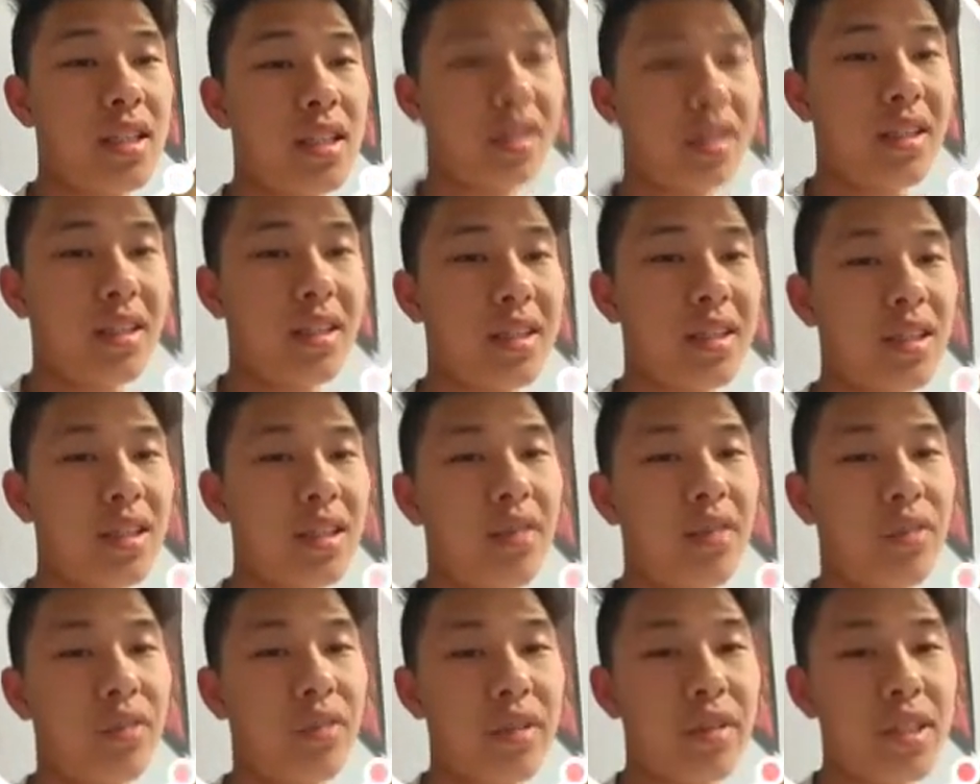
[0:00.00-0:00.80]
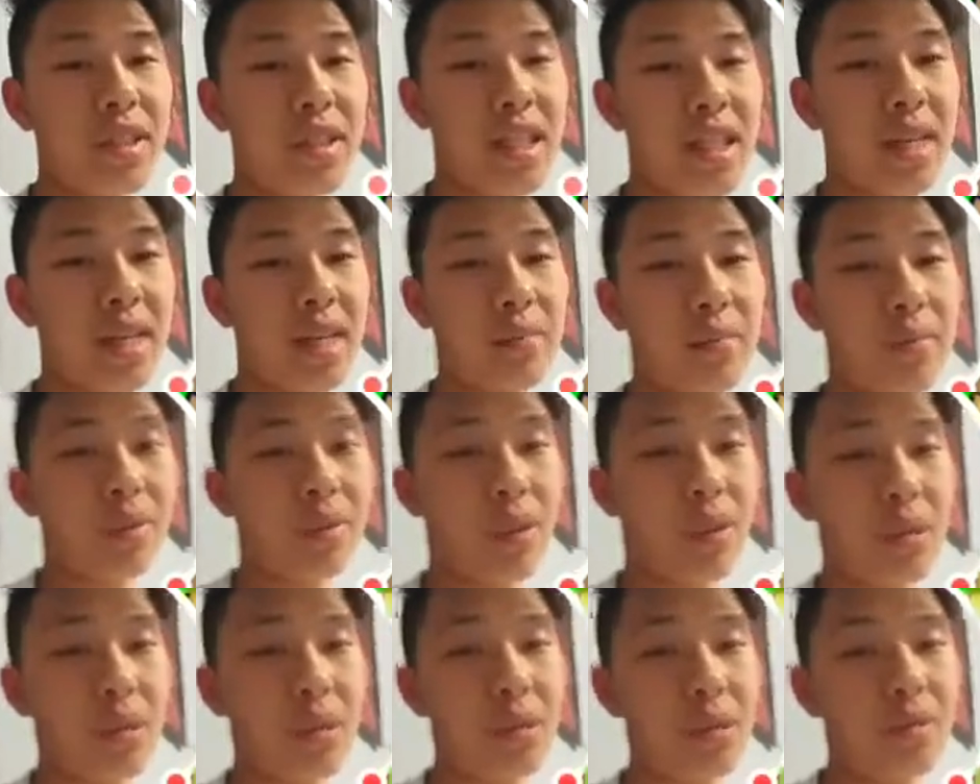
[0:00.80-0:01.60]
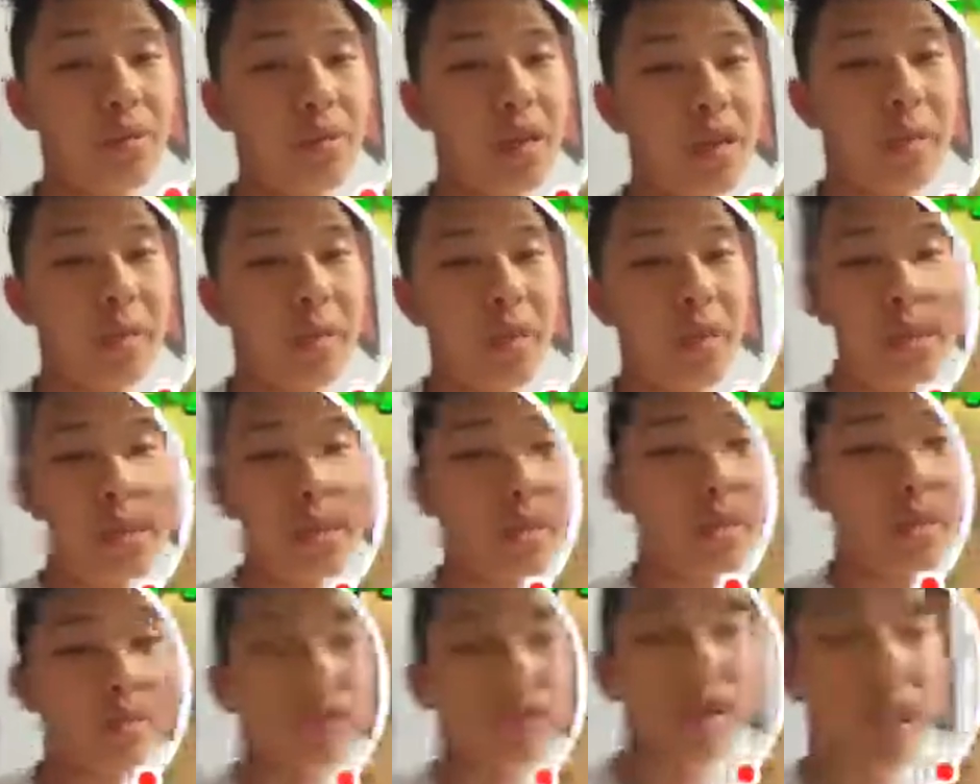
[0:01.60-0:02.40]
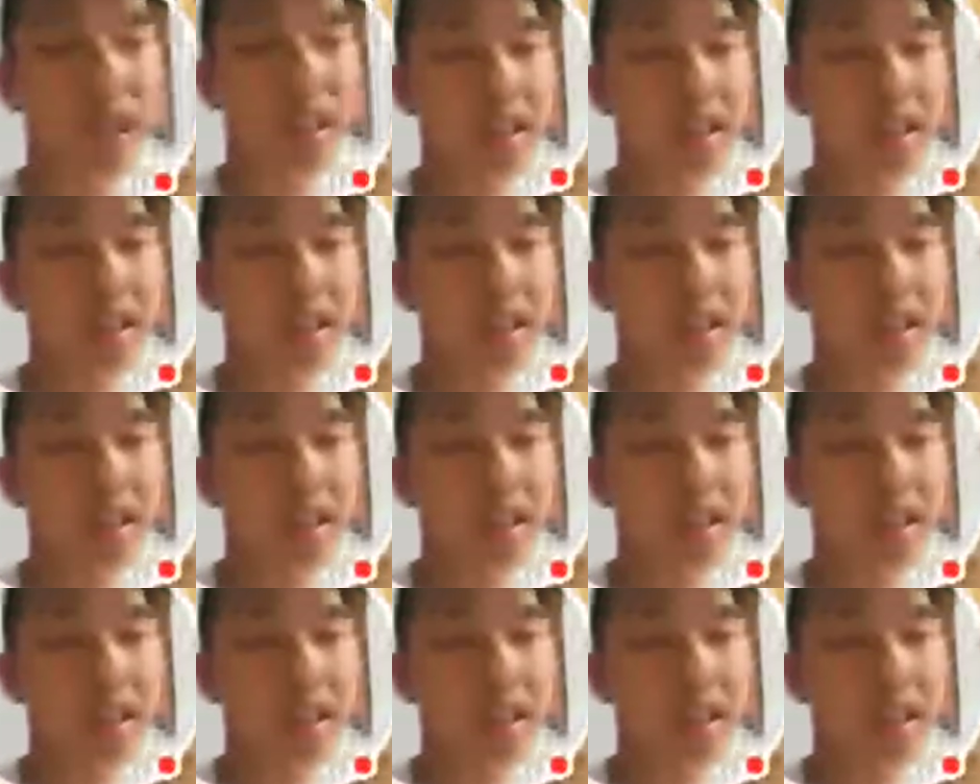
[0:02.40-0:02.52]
as it's not for the same group of enemies that you're fighting.